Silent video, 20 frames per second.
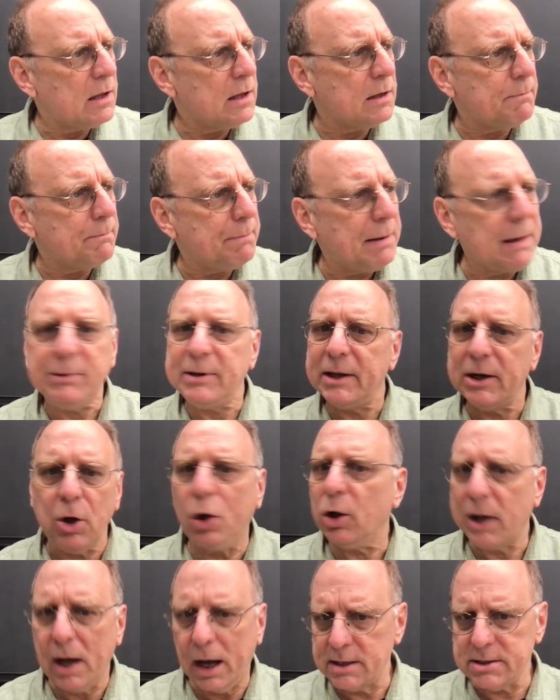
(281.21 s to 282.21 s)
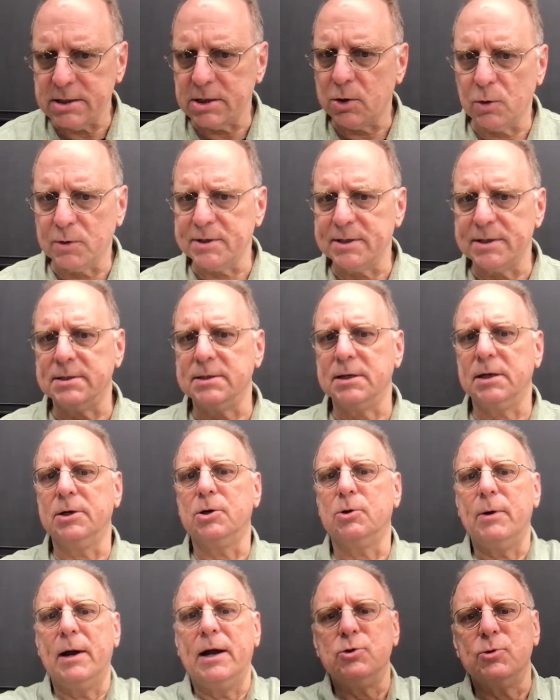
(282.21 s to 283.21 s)
People take all kinds of courses as
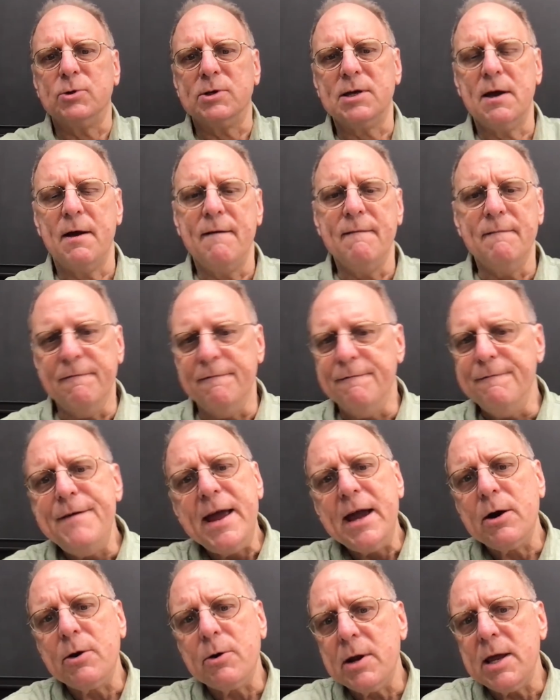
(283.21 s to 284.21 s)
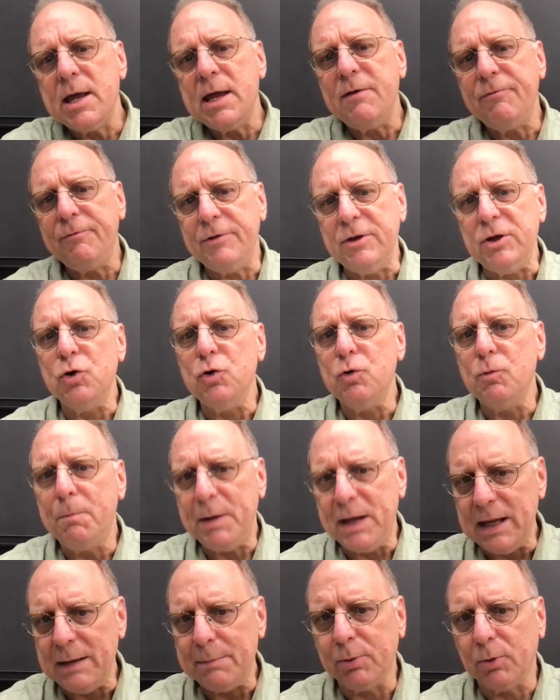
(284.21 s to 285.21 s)
undergraduates. Very few
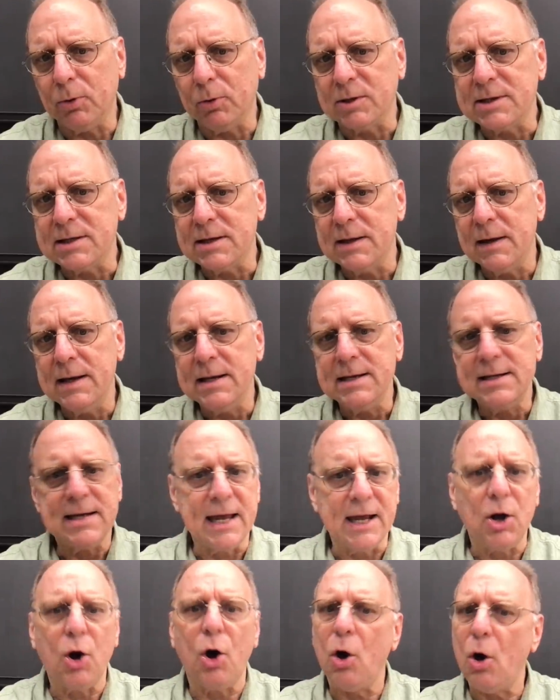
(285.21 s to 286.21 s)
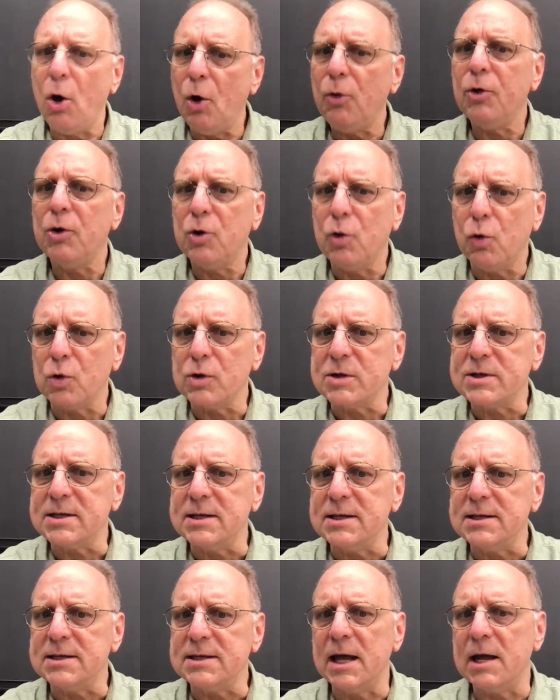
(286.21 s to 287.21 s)
people take all the
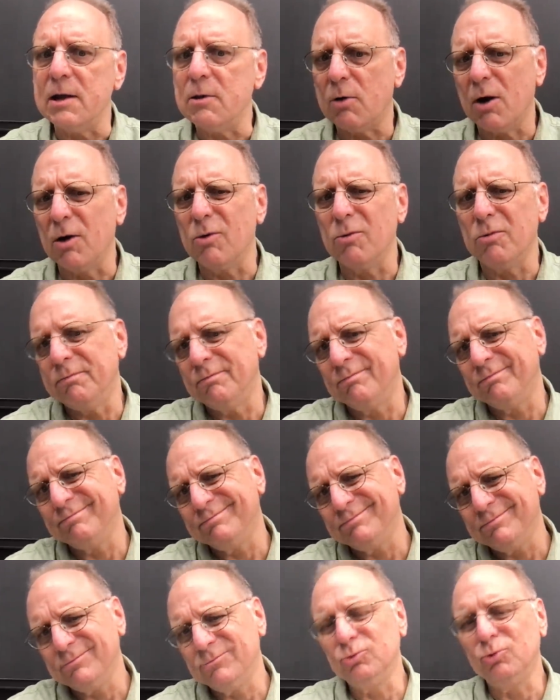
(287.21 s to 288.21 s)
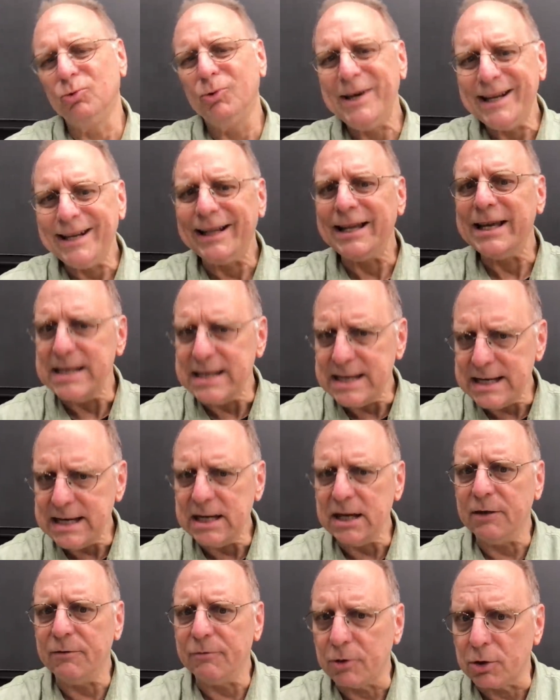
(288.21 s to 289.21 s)
courses that are really
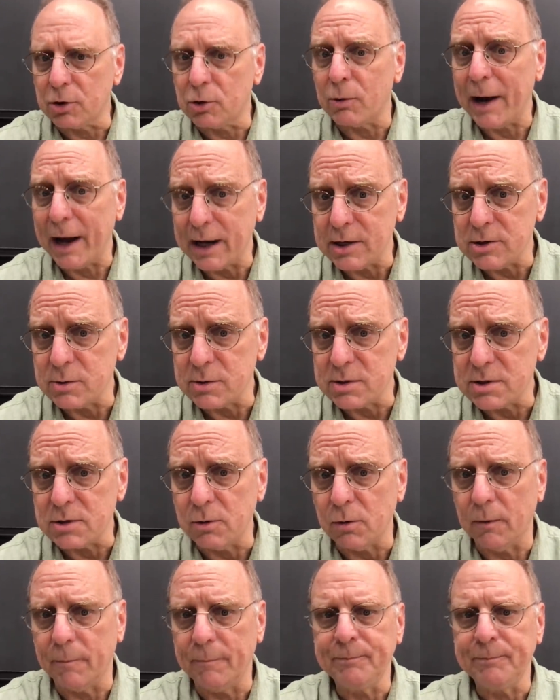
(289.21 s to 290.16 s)
needed for graduate school.